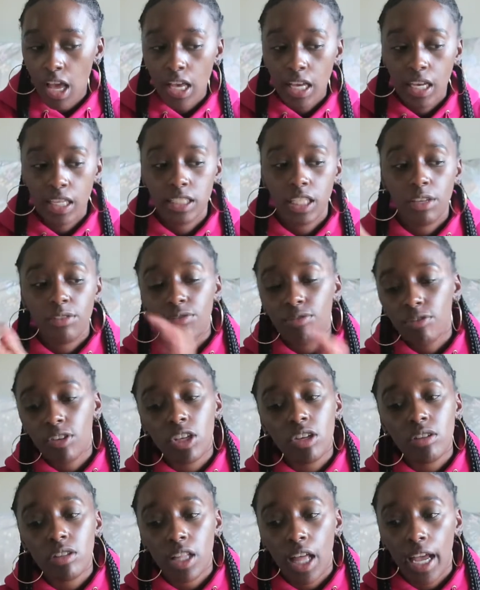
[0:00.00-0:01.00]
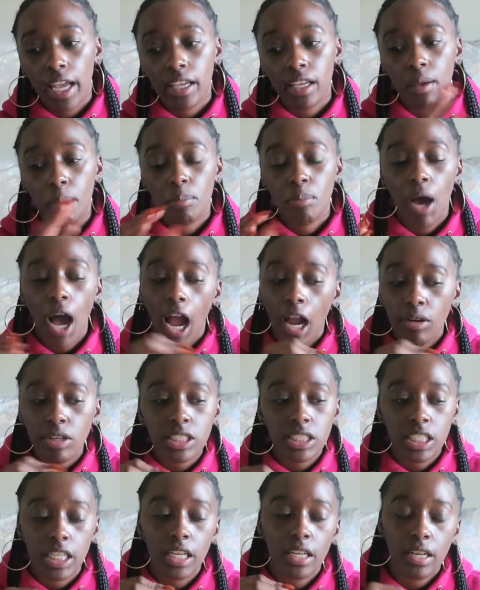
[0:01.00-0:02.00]
Because I feel like
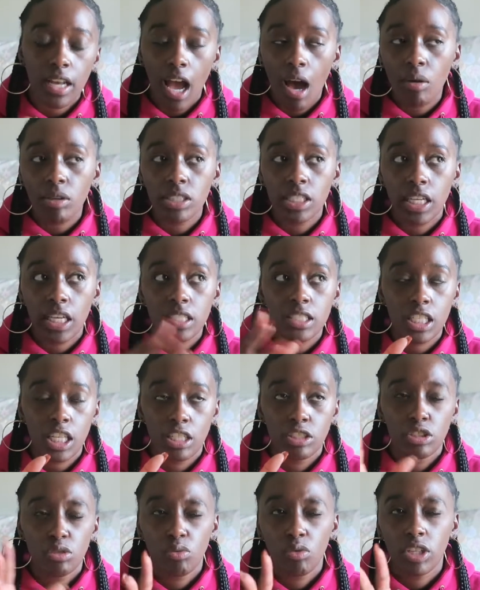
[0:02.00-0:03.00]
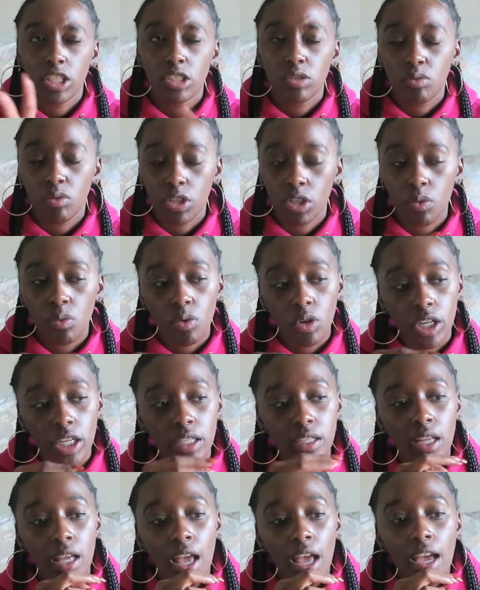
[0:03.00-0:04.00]
pirating nowadays in
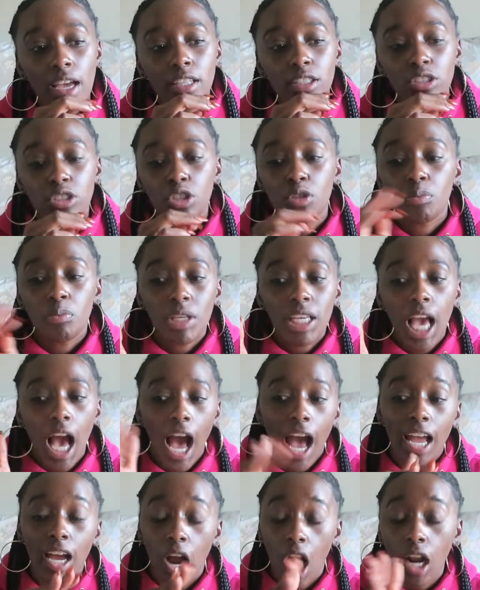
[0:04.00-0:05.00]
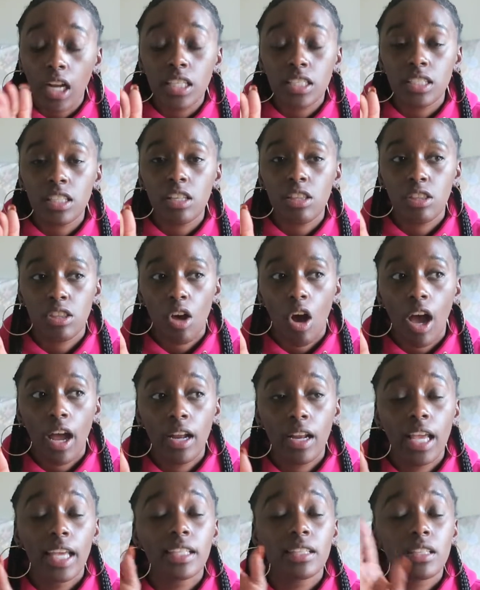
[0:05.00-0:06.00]
2021, to me, I honestly
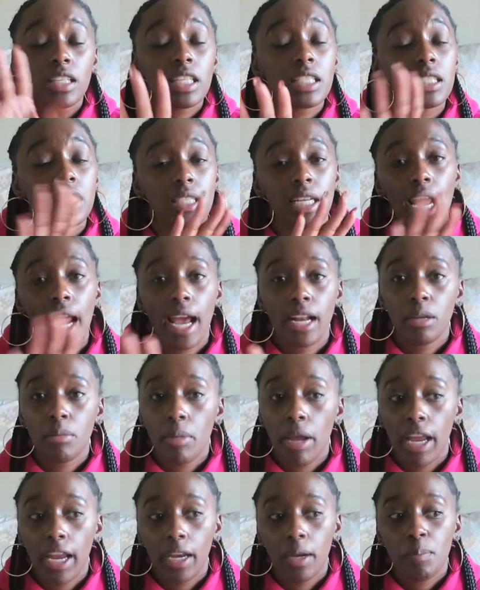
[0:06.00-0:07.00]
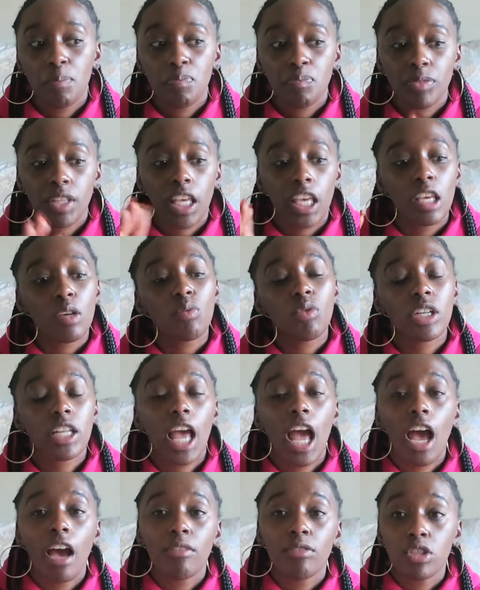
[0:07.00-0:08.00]
thought, at least in anime, it would
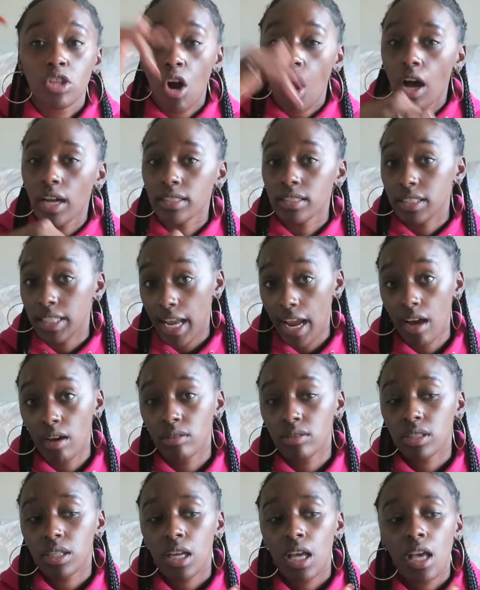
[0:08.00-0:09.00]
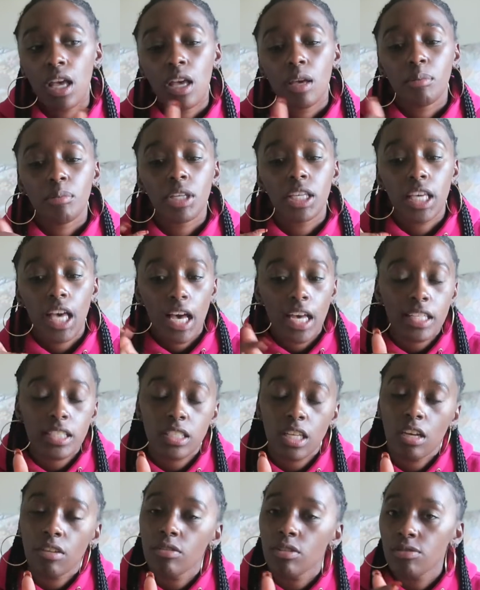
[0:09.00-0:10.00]
have gone down because
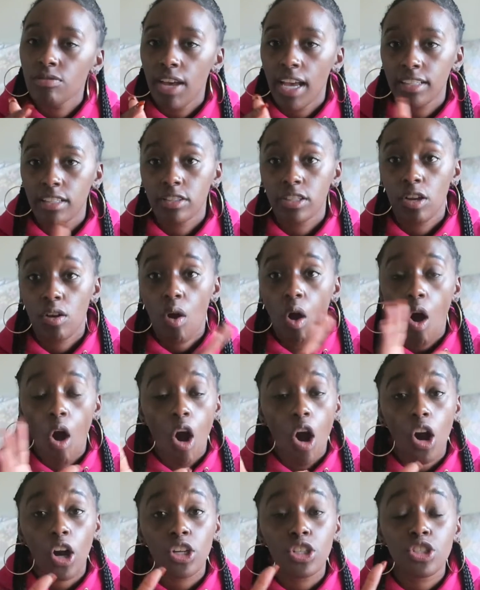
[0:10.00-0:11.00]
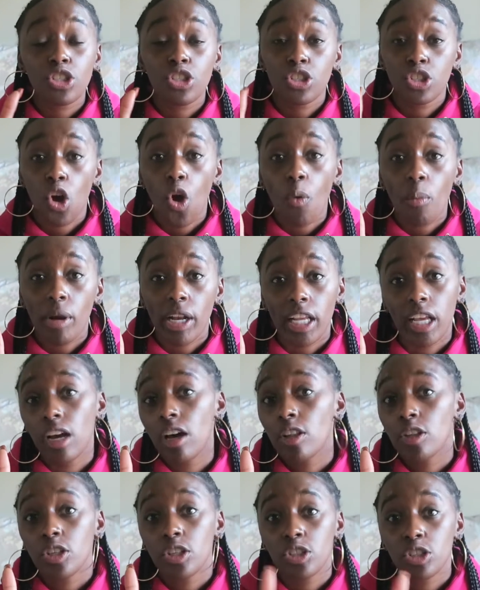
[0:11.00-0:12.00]
of the fact that there are so many
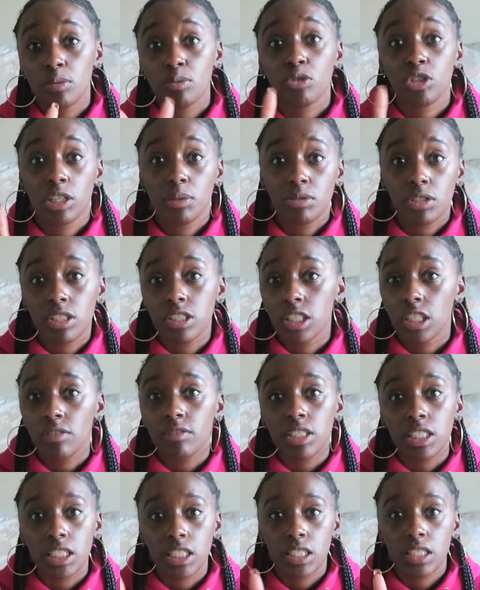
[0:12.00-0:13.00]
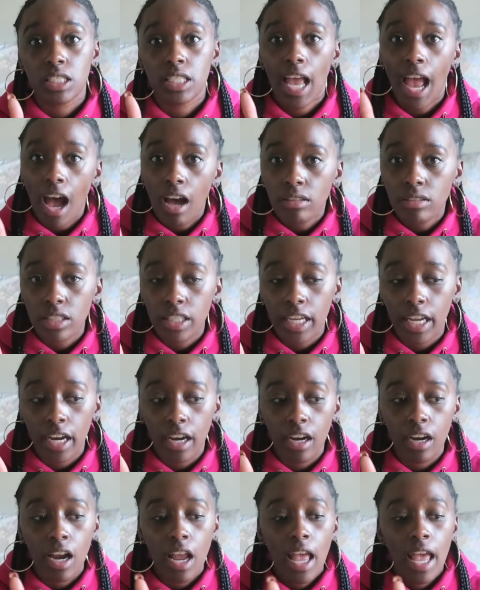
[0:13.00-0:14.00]
other subscription services out
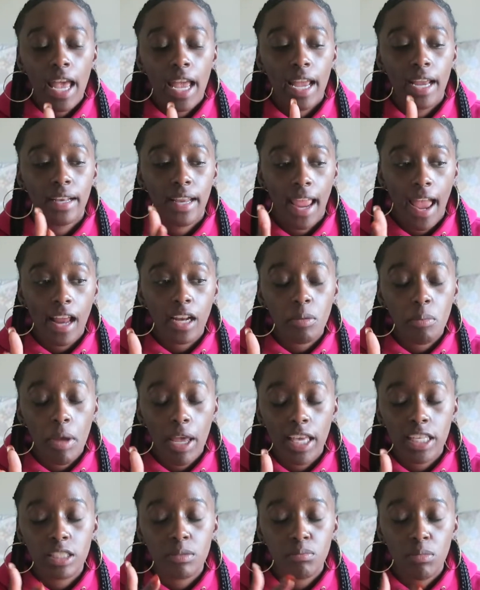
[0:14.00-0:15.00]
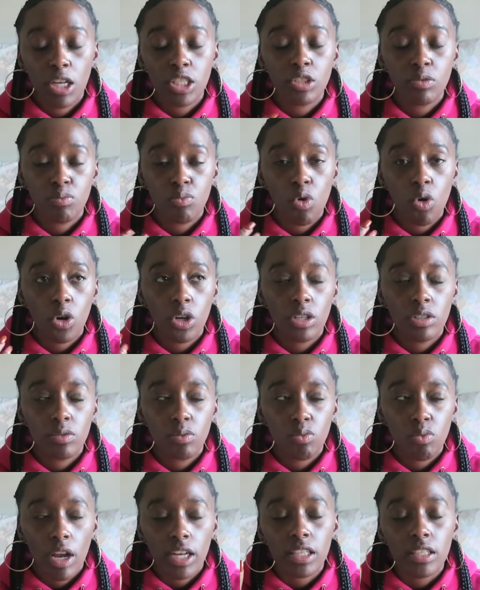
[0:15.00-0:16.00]
there and anime is much more
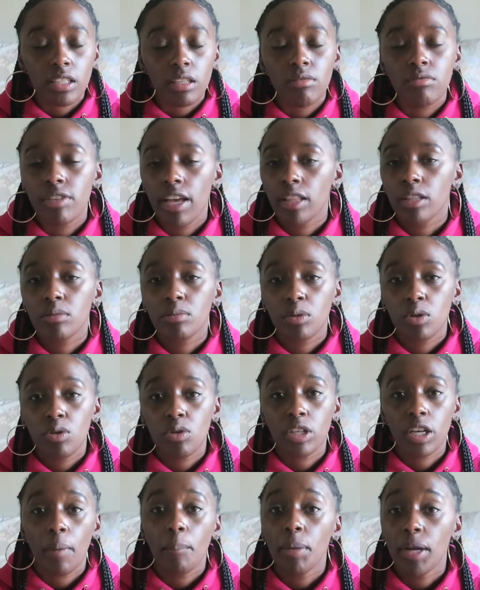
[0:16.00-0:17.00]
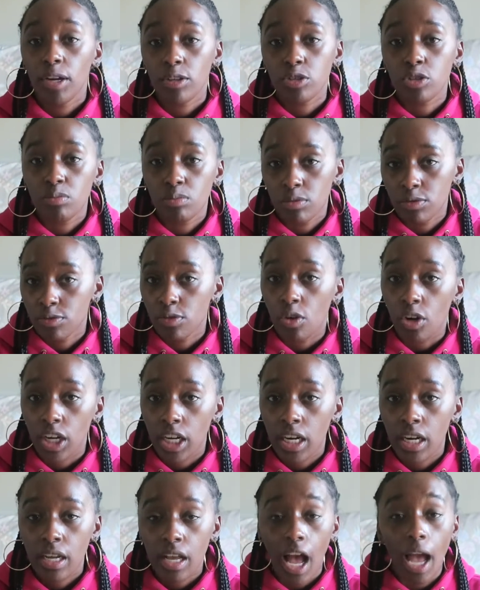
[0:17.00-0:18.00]
readily available compared to
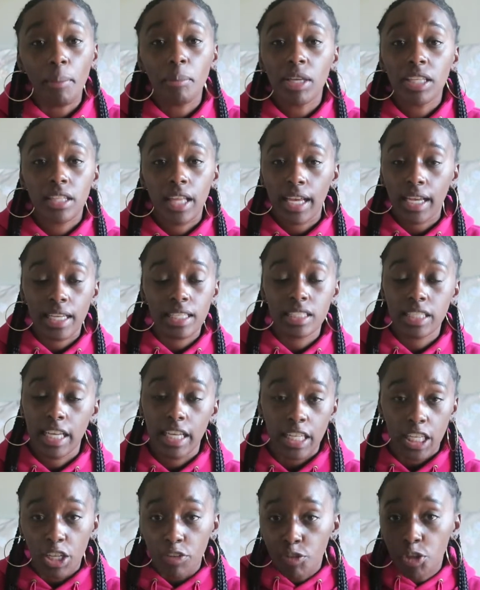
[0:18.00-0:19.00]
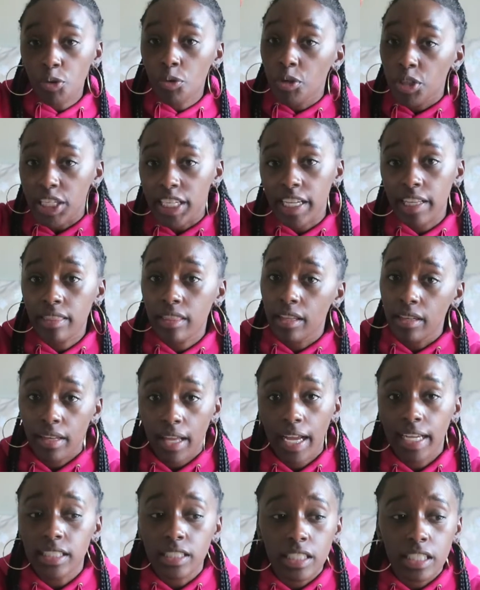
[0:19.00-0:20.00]
before. I mean, like I said, if you were a kid in the
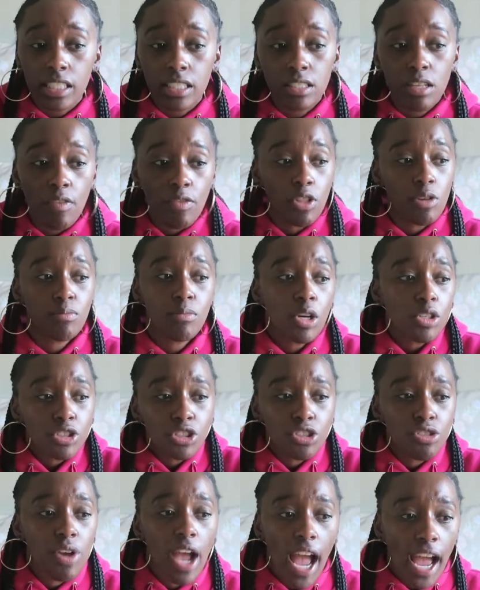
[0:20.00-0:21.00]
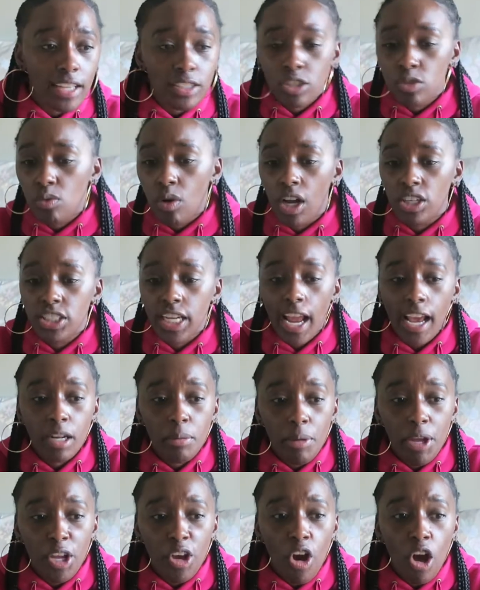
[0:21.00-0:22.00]
90s, the most you had to watch
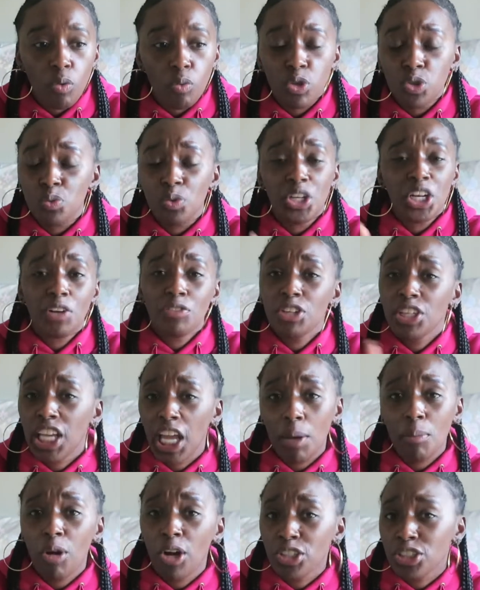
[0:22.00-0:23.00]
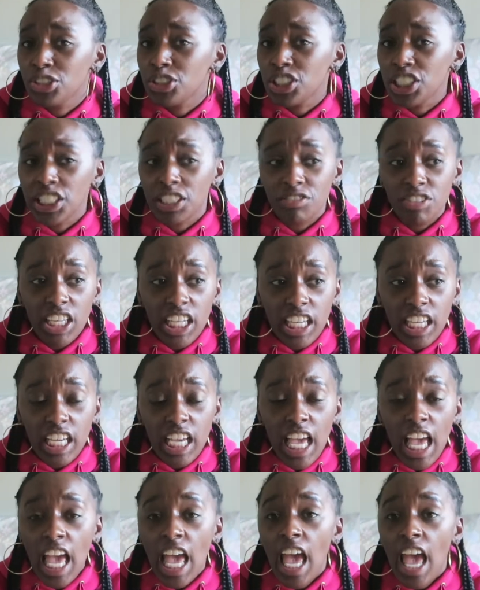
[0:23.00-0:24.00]
anime on was whatever came on your TV.